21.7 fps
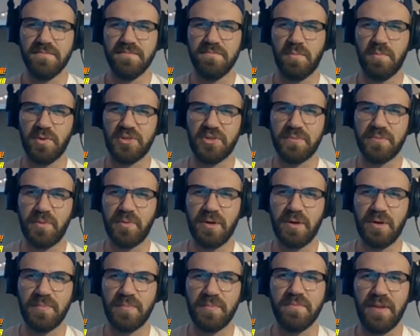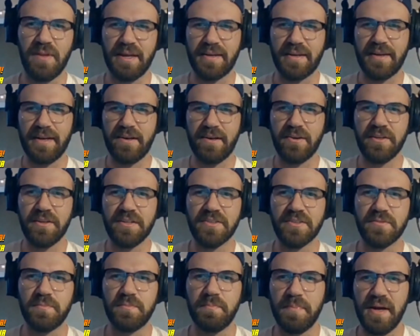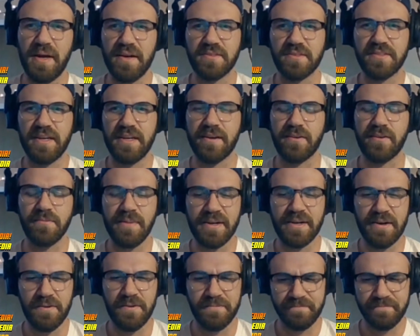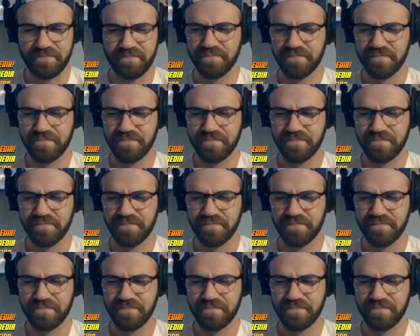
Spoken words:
more suburban like areas past Sacramento.